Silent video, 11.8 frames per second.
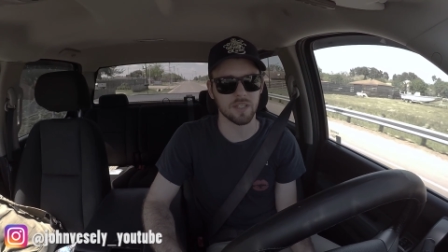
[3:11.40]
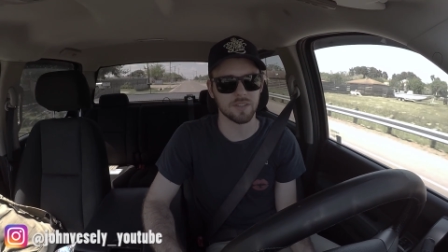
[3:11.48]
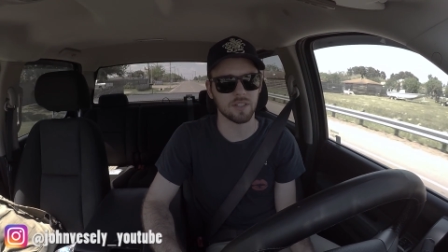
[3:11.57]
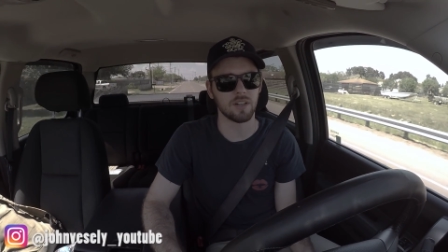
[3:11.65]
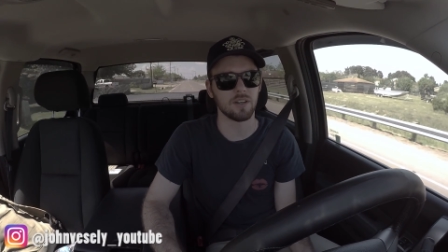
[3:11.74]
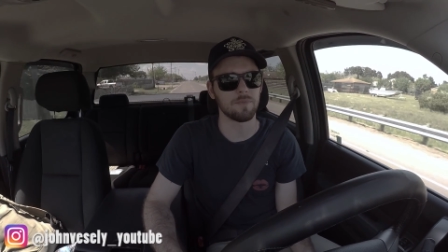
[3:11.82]

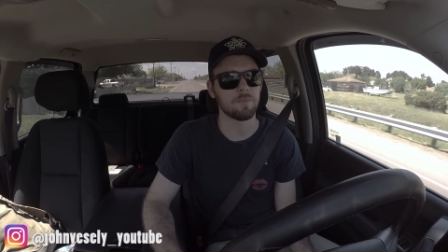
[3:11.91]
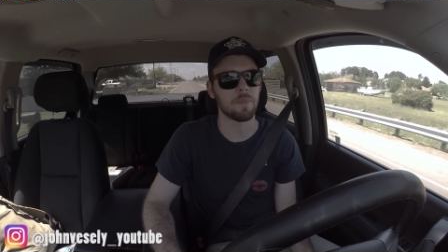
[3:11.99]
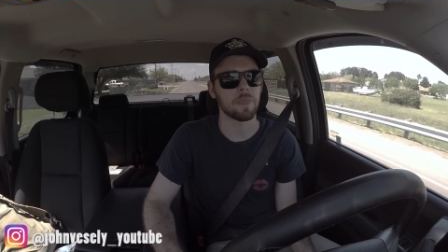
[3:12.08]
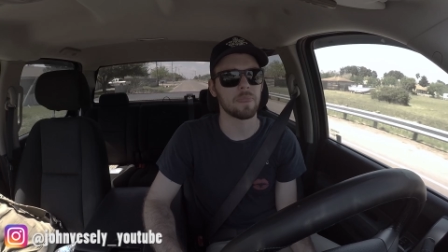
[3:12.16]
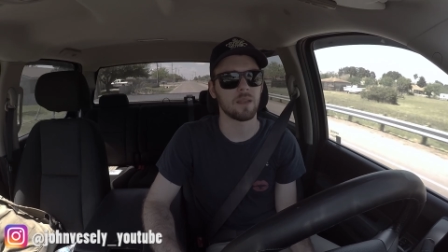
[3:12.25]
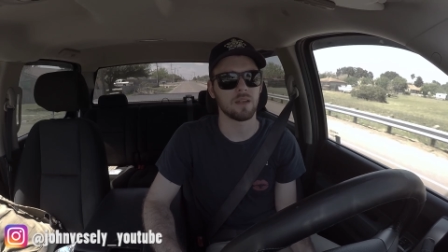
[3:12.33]

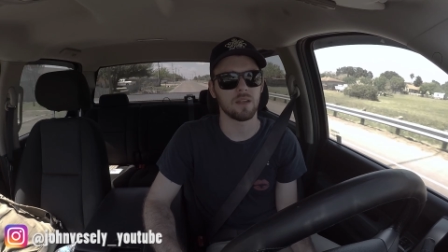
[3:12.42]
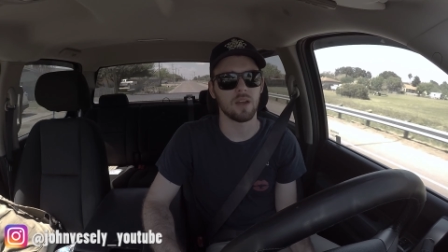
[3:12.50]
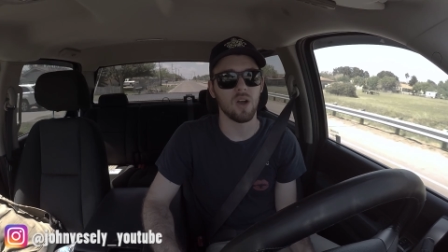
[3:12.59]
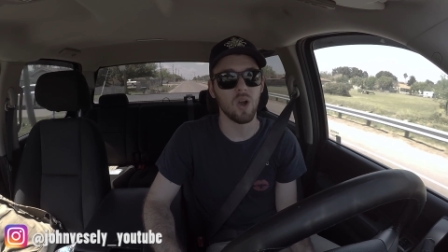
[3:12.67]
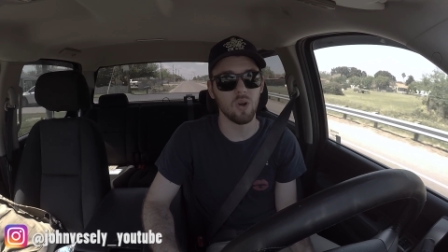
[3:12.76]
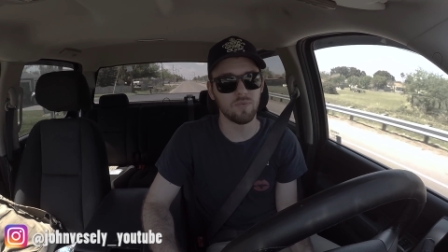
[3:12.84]

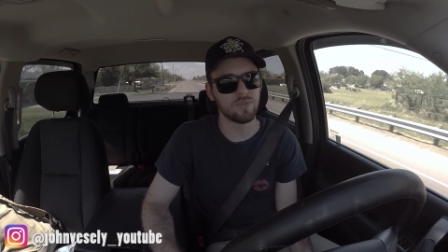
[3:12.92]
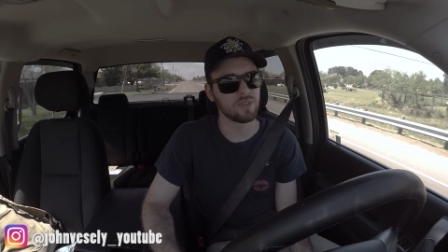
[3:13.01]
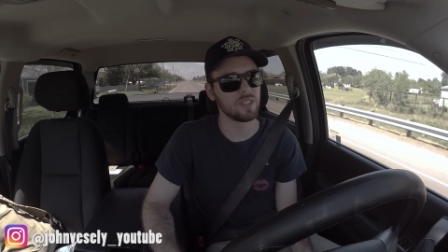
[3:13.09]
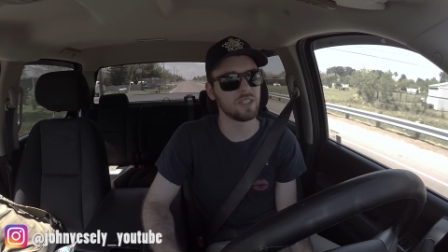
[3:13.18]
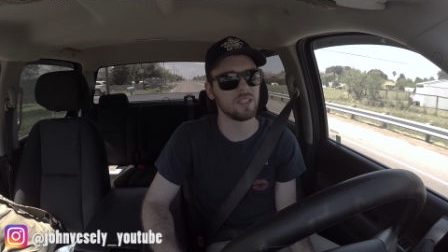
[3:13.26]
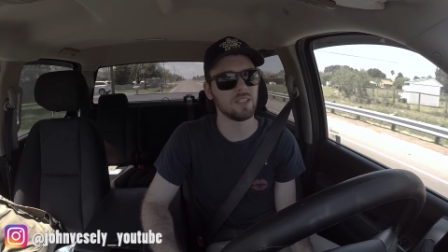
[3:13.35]
ethanol,
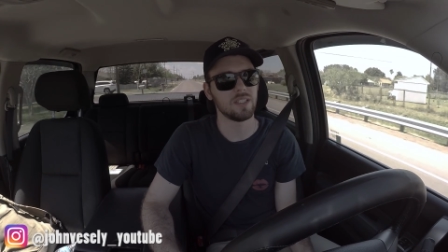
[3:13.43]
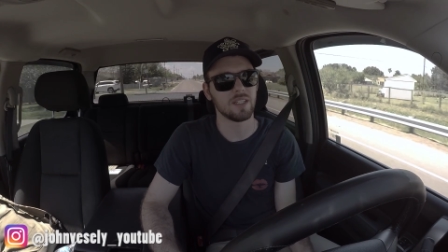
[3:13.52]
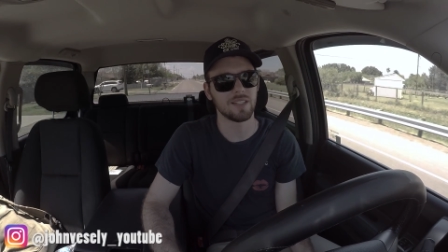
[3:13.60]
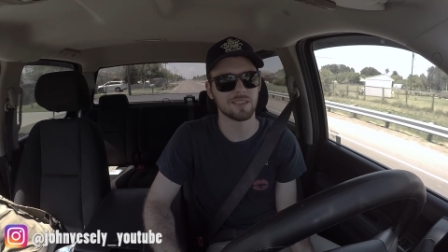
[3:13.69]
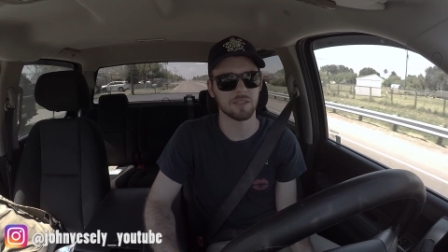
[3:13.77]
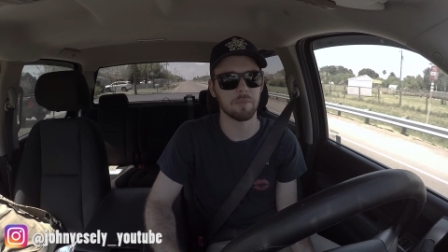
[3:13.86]
hopefully
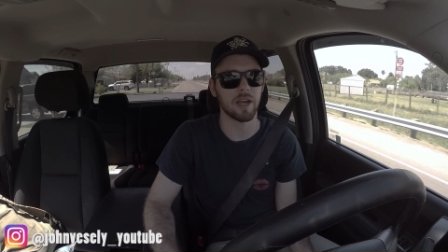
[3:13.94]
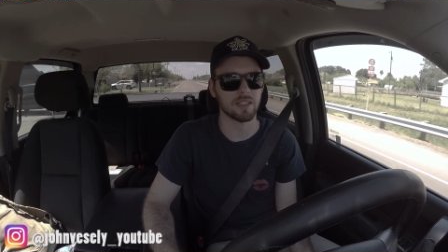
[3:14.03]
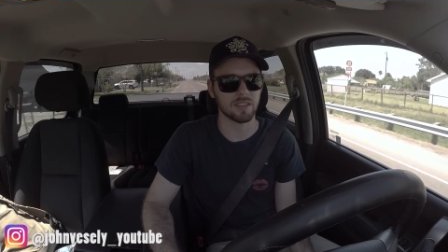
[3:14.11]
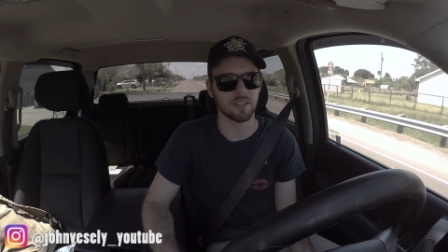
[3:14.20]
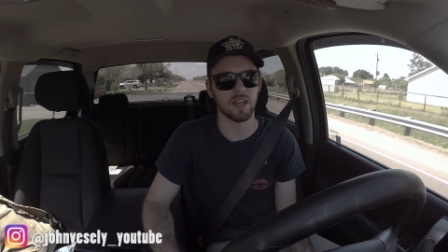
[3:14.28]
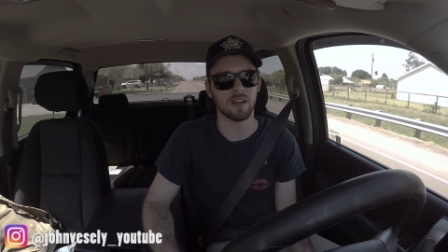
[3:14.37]
it doesn't
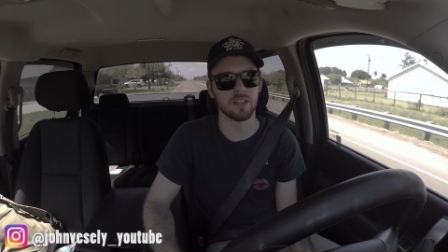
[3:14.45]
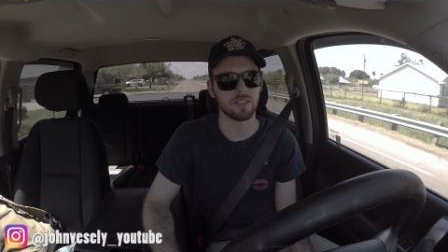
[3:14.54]
max it out.